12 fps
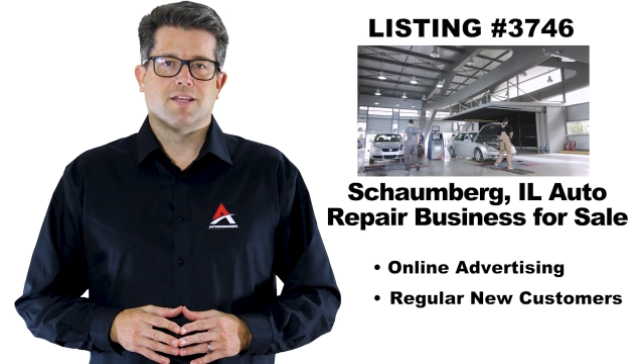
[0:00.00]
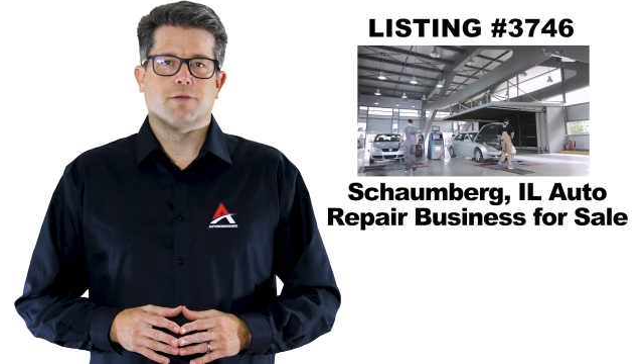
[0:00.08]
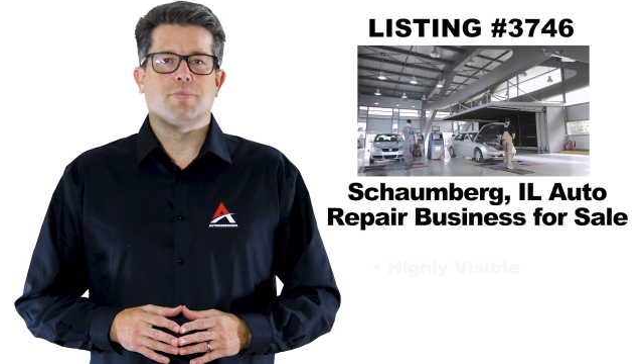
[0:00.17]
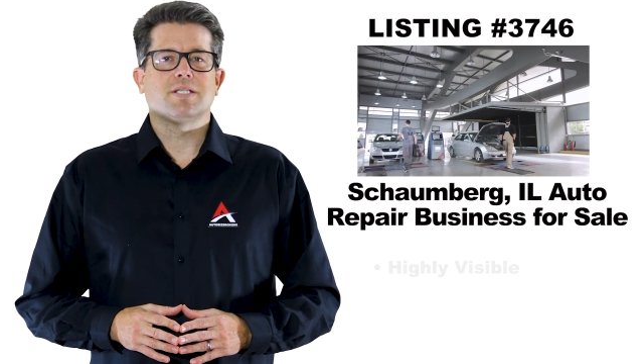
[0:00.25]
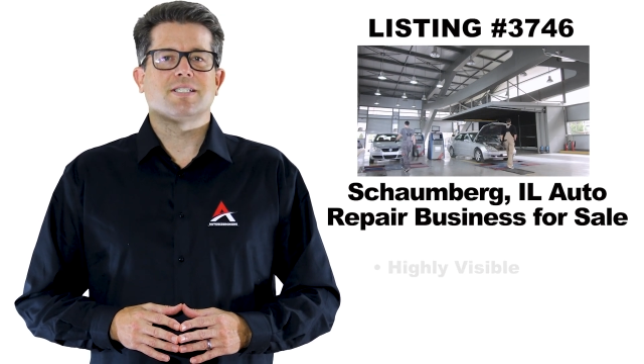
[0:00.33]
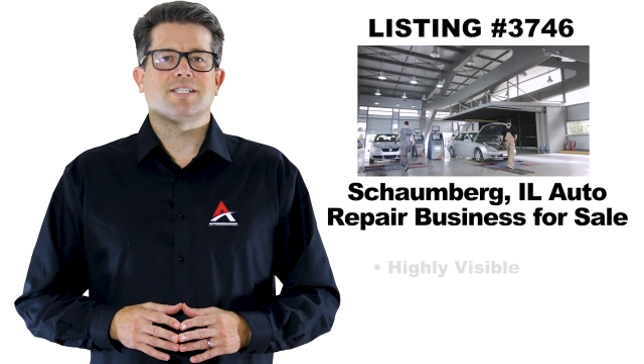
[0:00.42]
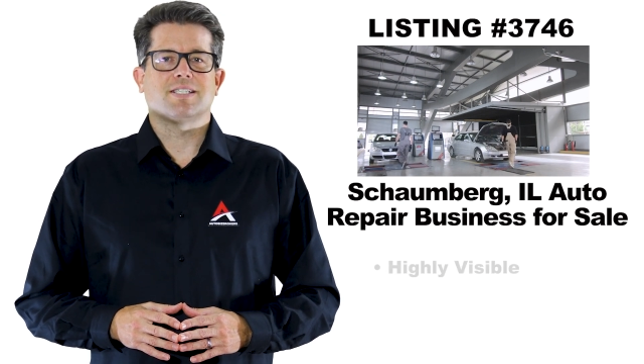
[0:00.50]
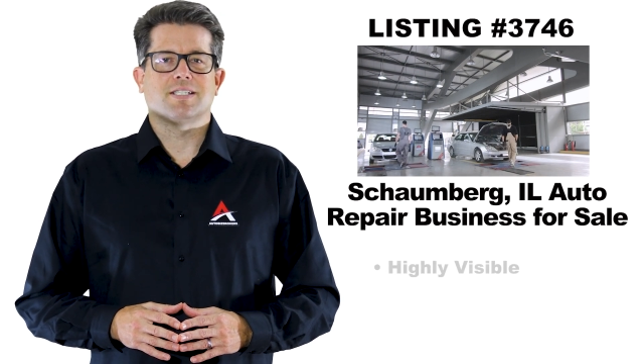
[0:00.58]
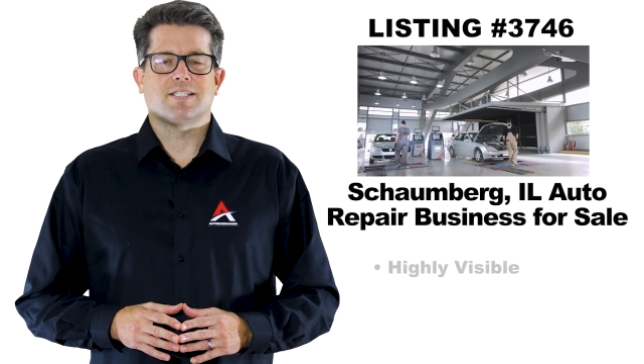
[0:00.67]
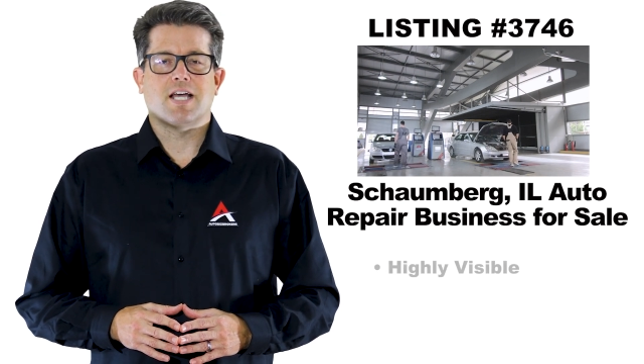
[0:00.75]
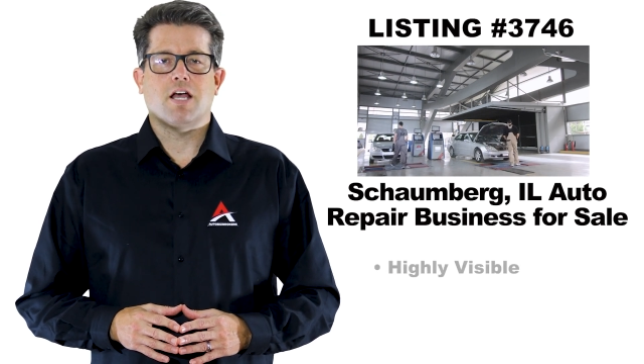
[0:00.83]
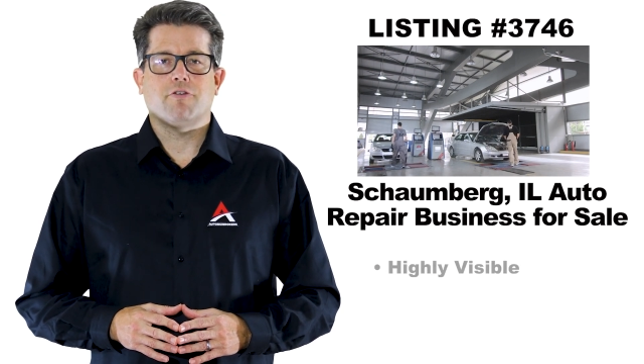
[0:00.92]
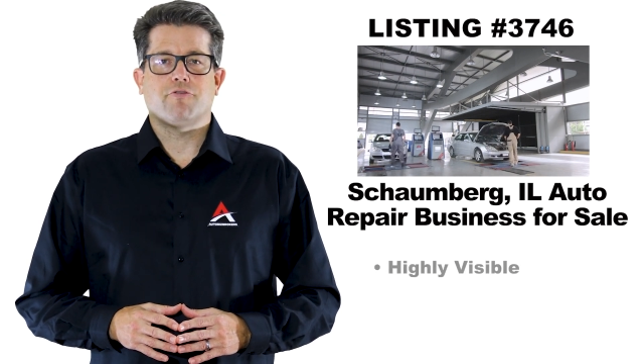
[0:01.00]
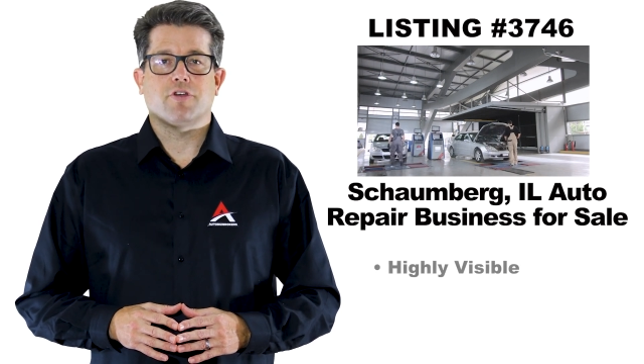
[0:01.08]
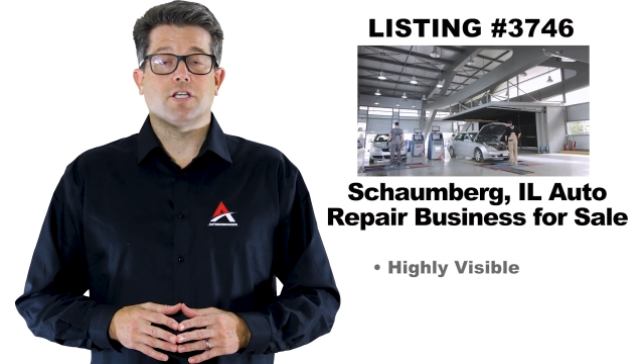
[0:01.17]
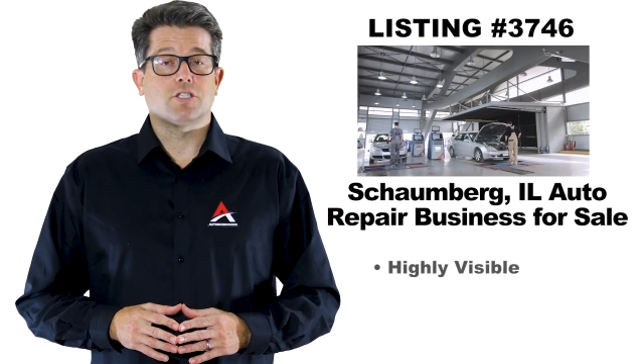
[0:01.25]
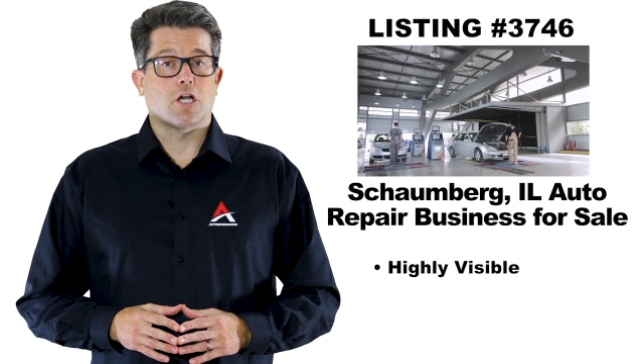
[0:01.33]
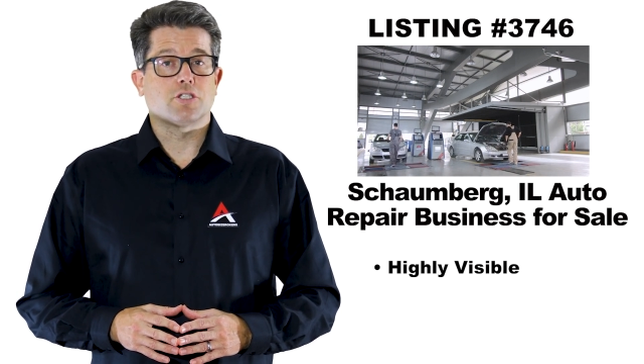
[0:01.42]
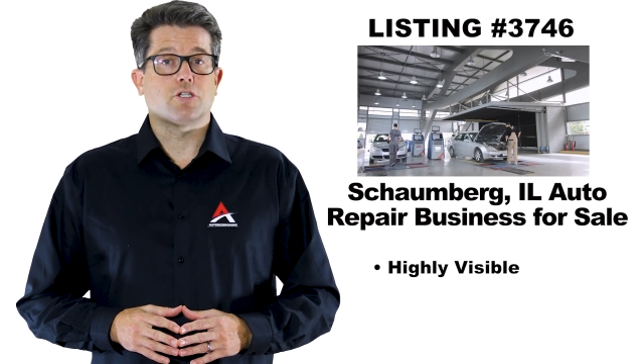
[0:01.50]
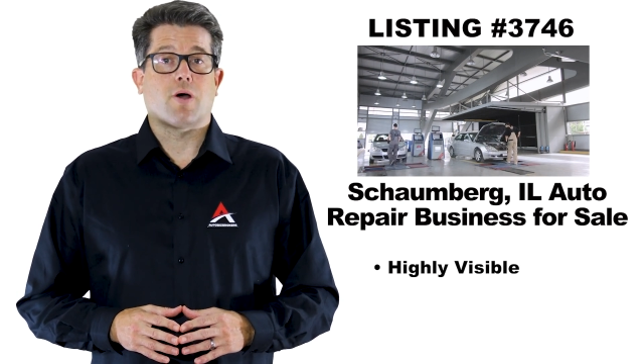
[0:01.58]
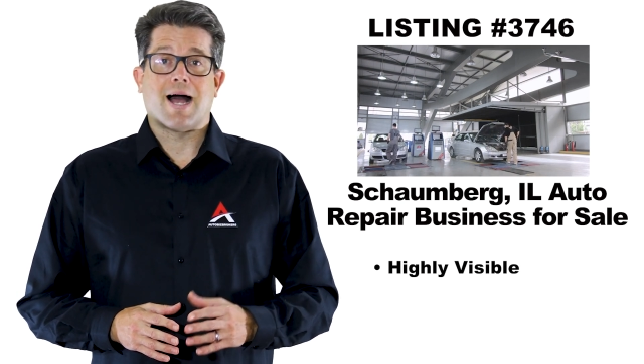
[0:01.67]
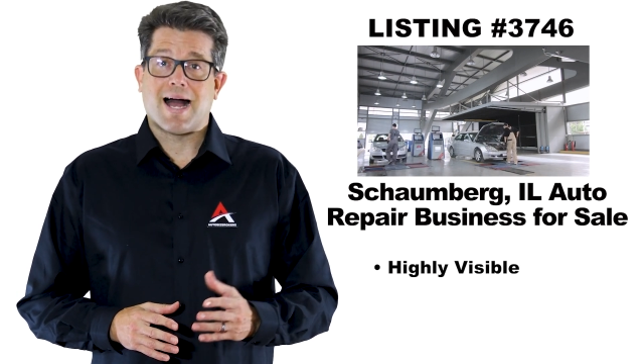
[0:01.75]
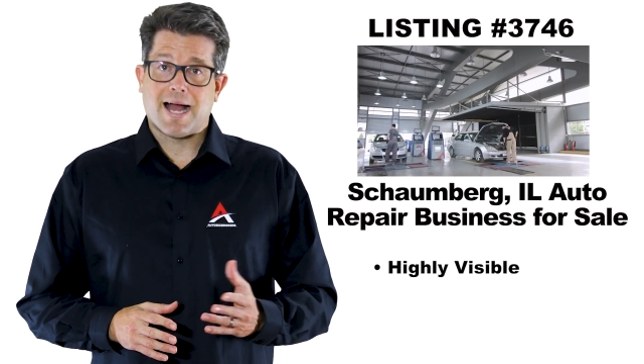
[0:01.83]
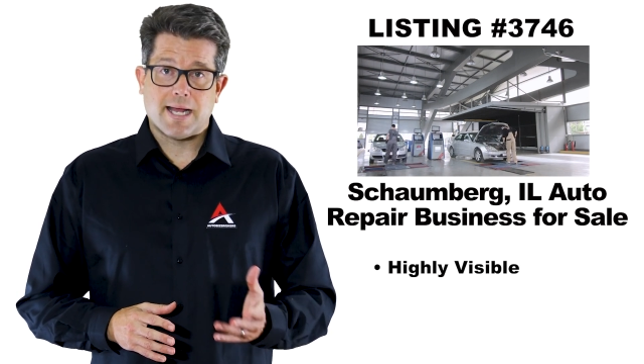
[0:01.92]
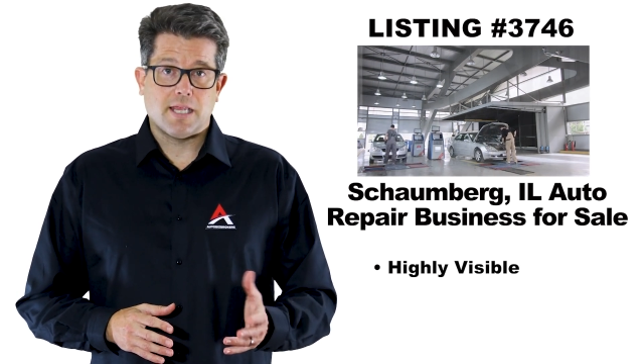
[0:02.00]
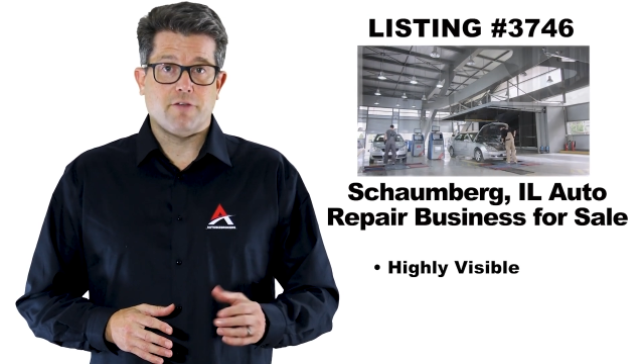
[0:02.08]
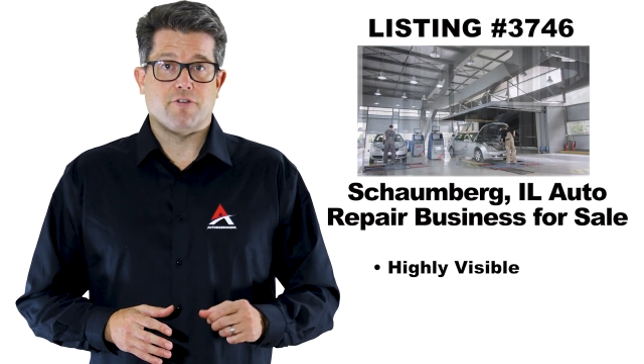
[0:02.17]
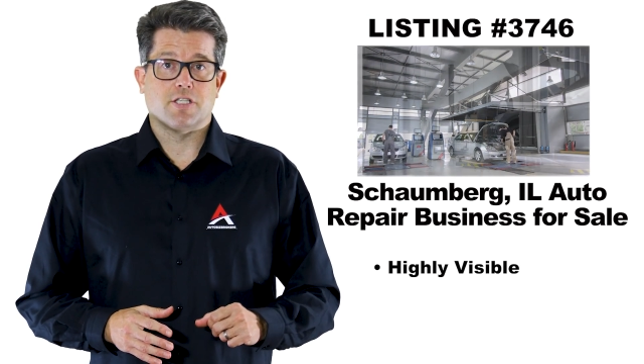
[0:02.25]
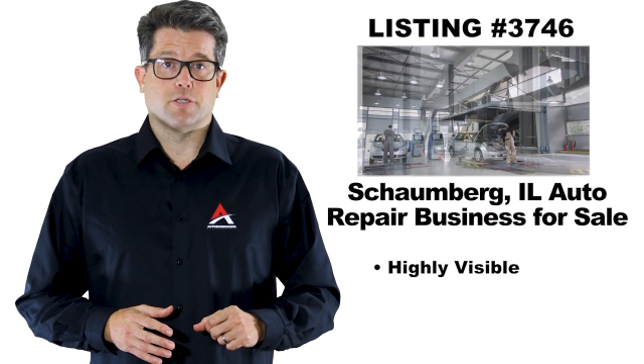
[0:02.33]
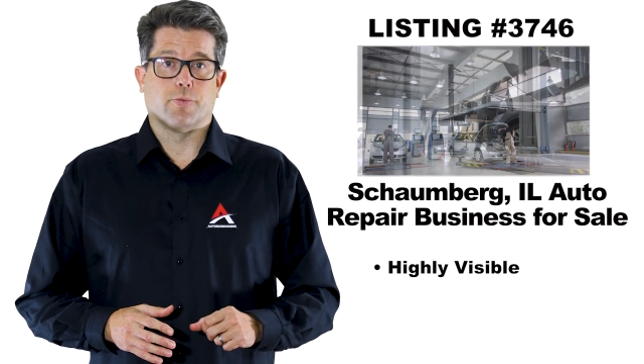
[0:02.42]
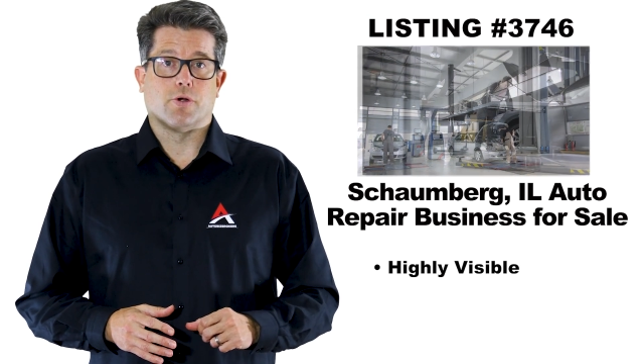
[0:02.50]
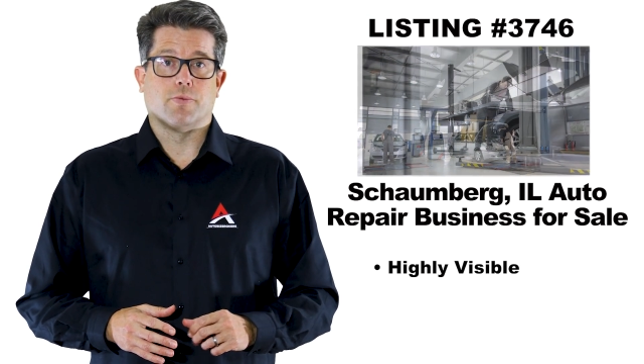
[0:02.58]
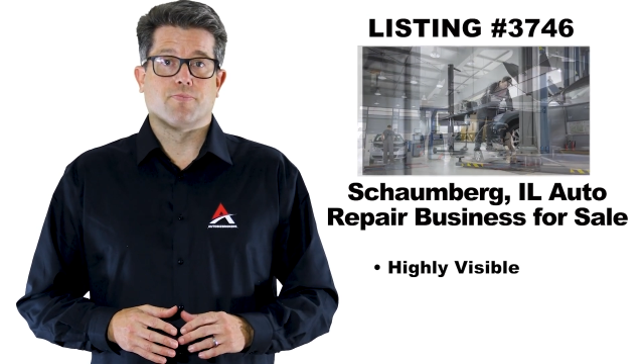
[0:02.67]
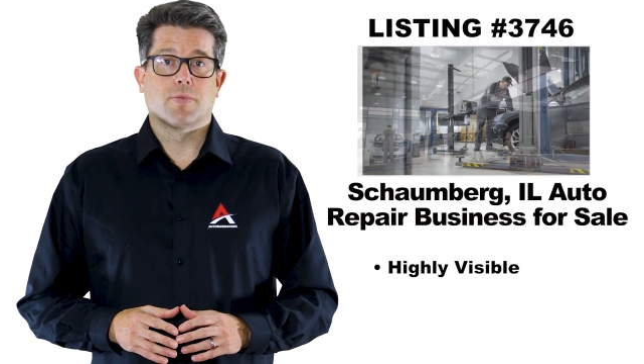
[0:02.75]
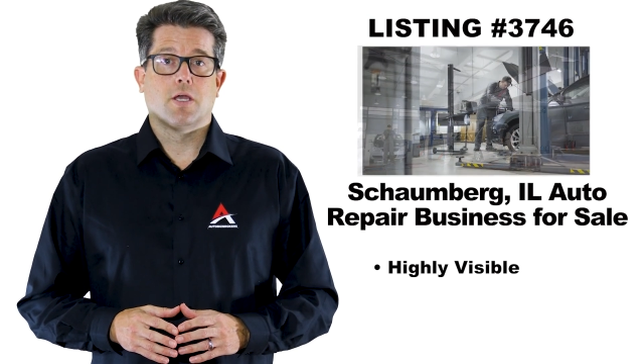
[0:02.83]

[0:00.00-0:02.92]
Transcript: The business itself is also highly visible,